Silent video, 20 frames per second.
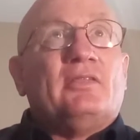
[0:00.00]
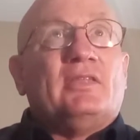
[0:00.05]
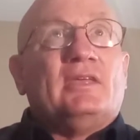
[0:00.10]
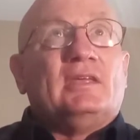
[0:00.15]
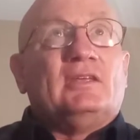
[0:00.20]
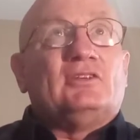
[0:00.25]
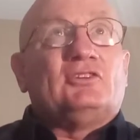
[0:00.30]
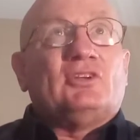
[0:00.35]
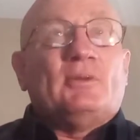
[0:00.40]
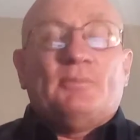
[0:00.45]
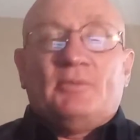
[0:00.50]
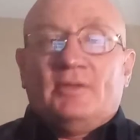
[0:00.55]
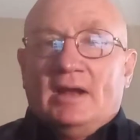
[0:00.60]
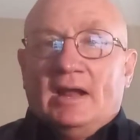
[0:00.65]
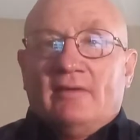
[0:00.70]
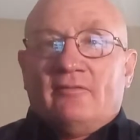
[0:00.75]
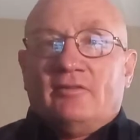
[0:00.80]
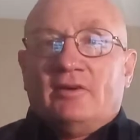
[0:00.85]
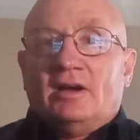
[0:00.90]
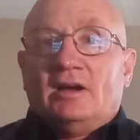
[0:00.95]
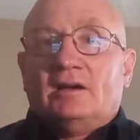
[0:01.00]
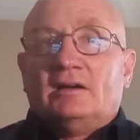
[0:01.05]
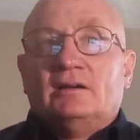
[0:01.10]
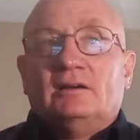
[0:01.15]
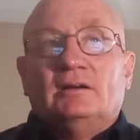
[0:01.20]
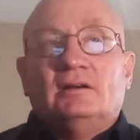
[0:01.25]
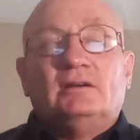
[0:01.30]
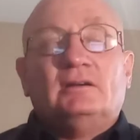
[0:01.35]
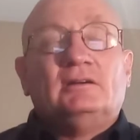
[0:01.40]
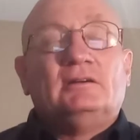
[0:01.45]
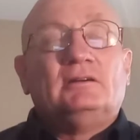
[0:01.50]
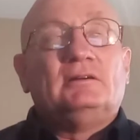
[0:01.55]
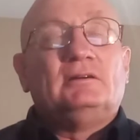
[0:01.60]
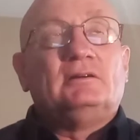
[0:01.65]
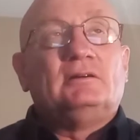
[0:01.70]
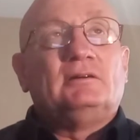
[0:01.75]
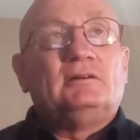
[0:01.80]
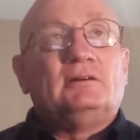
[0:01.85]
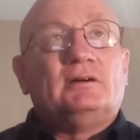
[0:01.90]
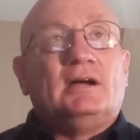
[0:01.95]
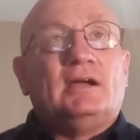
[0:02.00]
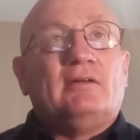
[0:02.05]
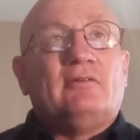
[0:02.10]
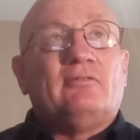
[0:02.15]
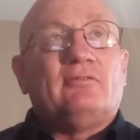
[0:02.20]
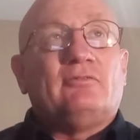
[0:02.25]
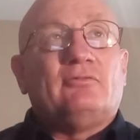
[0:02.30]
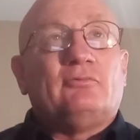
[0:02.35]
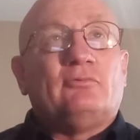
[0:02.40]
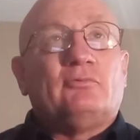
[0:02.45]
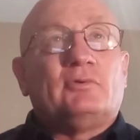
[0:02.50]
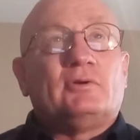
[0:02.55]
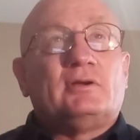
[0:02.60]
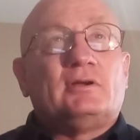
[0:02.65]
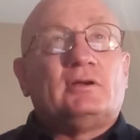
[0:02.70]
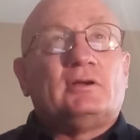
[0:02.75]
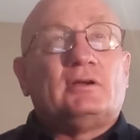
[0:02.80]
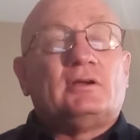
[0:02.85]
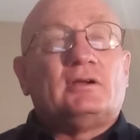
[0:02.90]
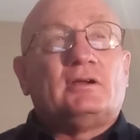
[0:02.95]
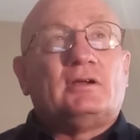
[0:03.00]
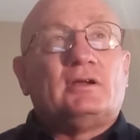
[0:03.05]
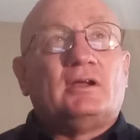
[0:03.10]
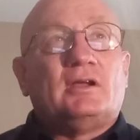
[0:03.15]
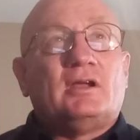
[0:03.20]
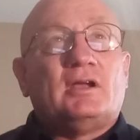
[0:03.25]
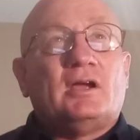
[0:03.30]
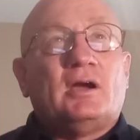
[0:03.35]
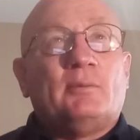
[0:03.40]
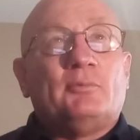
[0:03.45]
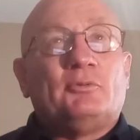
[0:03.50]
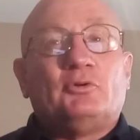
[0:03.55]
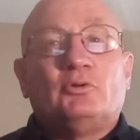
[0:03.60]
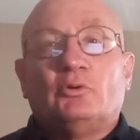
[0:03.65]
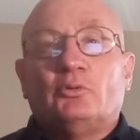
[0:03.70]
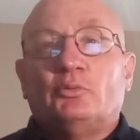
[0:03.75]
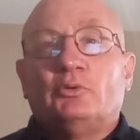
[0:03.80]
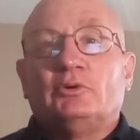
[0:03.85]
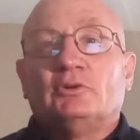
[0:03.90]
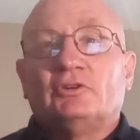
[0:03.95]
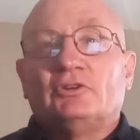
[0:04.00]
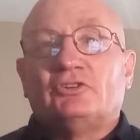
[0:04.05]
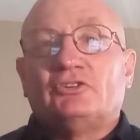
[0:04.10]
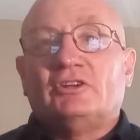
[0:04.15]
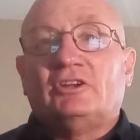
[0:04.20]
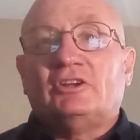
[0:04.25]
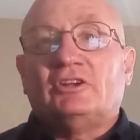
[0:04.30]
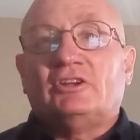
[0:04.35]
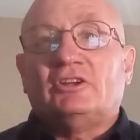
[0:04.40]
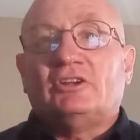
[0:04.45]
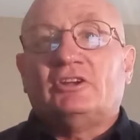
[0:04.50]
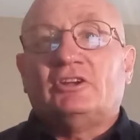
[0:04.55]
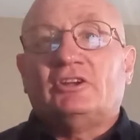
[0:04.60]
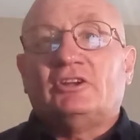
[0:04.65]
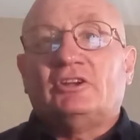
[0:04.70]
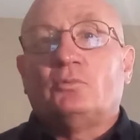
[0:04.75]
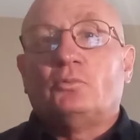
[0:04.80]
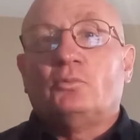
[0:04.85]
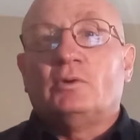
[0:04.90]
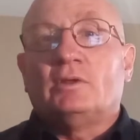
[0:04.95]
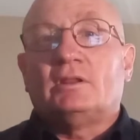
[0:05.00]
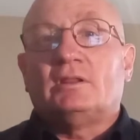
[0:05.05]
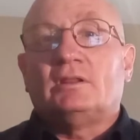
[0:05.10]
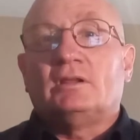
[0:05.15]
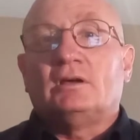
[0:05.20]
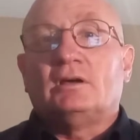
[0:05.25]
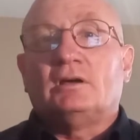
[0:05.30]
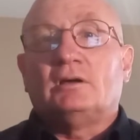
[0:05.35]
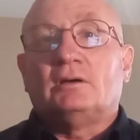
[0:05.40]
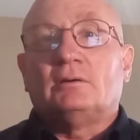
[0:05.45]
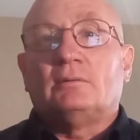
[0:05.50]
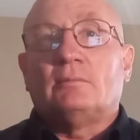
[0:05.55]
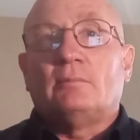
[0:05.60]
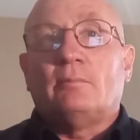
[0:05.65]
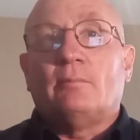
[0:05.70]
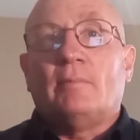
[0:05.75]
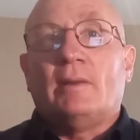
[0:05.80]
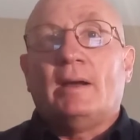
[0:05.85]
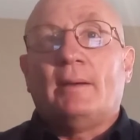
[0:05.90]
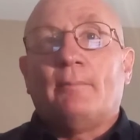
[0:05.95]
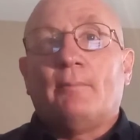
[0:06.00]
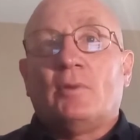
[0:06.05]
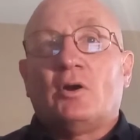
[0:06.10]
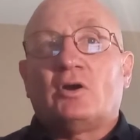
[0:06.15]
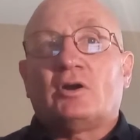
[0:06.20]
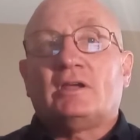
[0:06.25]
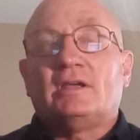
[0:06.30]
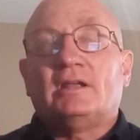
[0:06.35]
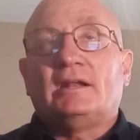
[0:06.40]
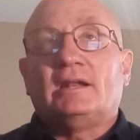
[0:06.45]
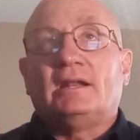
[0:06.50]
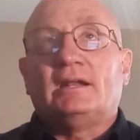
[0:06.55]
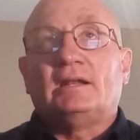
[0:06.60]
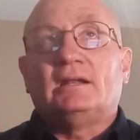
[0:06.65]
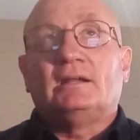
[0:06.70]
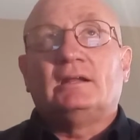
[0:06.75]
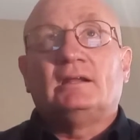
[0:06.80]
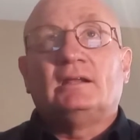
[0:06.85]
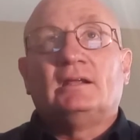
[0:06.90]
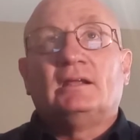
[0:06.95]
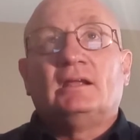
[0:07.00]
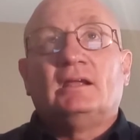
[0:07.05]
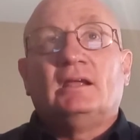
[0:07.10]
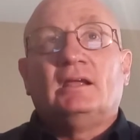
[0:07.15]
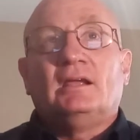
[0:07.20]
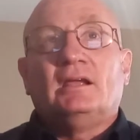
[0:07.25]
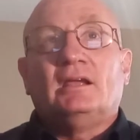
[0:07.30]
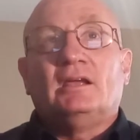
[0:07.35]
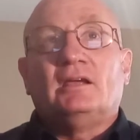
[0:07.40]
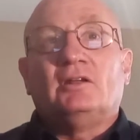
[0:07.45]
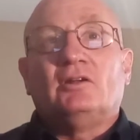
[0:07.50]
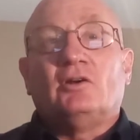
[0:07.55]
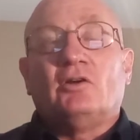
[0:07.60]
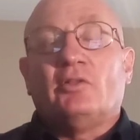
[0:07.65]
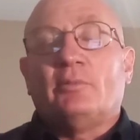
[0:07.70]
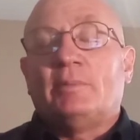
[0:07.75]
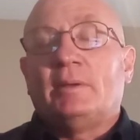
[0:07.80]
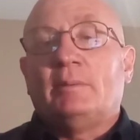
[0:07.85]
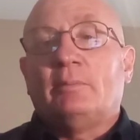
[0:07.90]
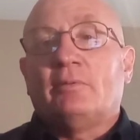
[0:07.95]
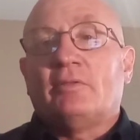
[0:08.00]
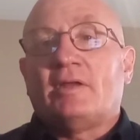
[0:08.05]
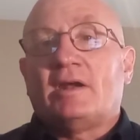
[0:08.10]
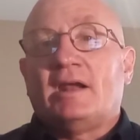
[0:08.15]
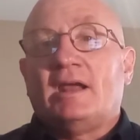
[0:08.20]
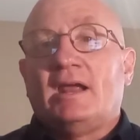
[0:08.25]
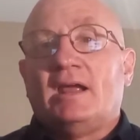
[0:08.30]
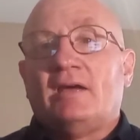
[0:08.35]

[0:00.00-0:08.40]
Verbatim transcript: The something I've uh, I've come to a realization with uh, my marketing and all the people that I